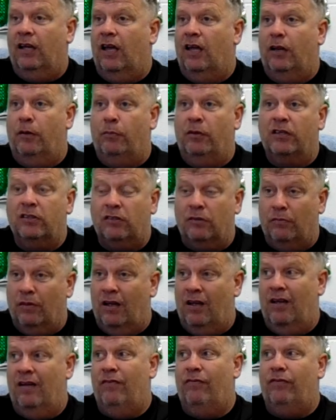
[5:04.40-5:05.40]
Gary beats him
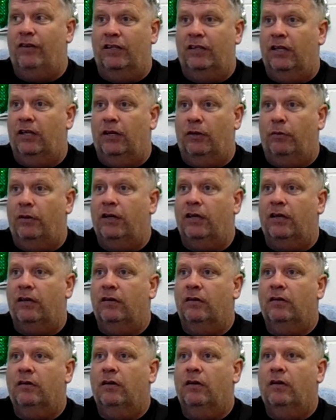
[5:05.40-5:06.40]
every day of the week.
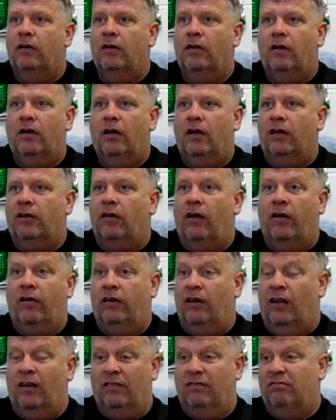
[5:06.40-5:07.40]
Uh,
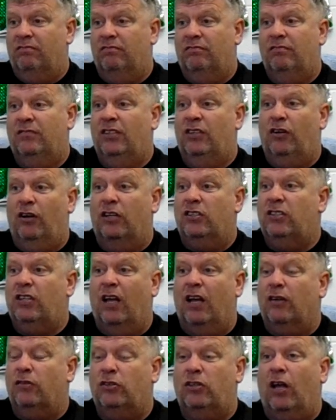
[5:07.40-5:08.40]
and, you know, I,
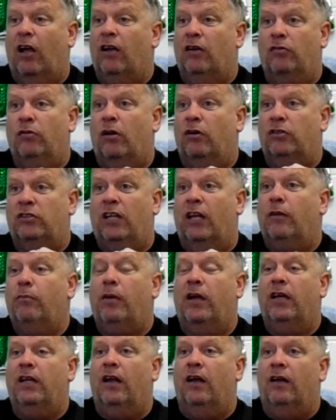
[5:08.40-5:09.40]
st I, st I, st I stick
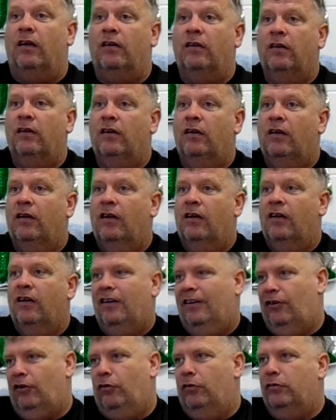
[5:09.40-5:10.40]
by that.
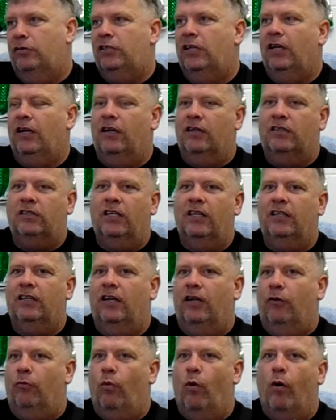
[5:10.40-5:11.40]
You know, you say, he's saying
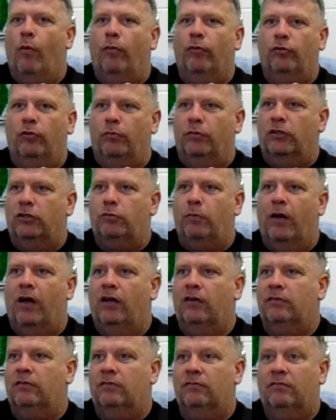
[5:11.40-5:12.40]
that he wobbled him in
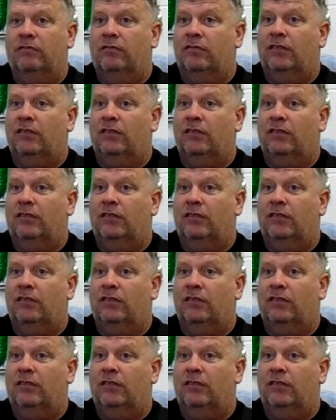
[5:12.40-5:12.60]
Swan.